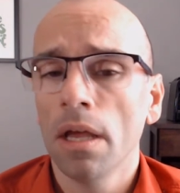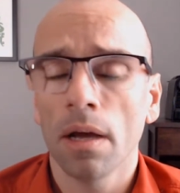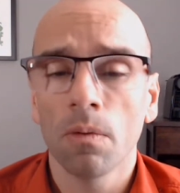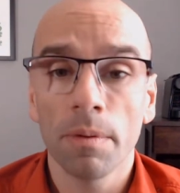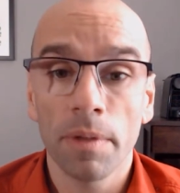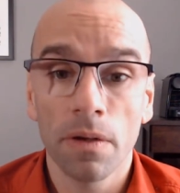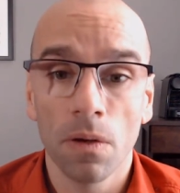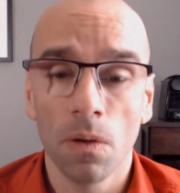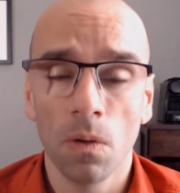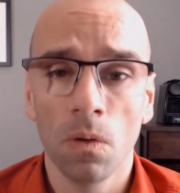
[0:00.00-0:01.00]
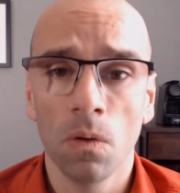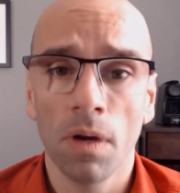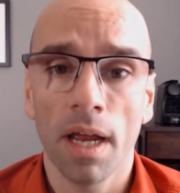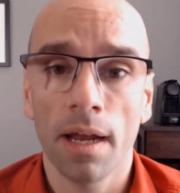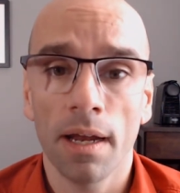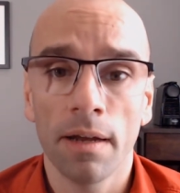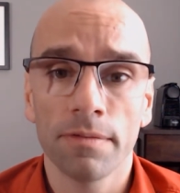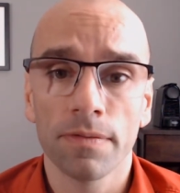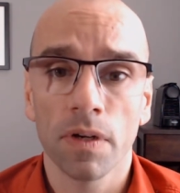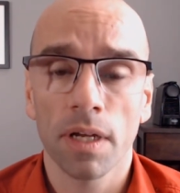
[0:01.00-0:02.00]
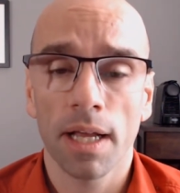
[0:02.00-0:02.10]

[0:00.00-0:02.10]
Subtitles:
women who have